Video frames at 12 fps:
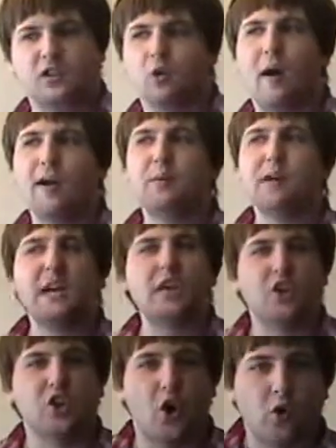So why do we need
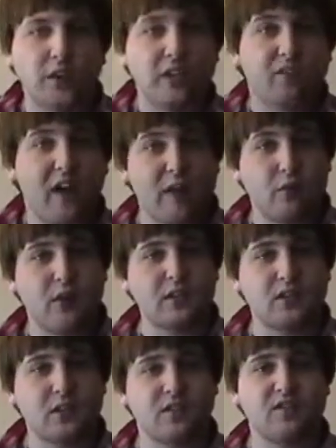to know these 5
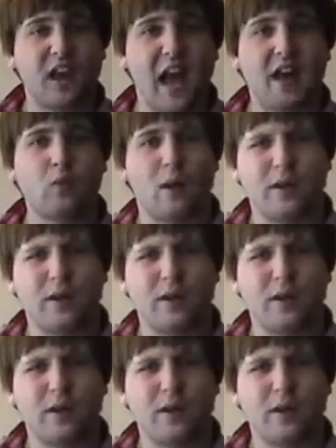ways of attack?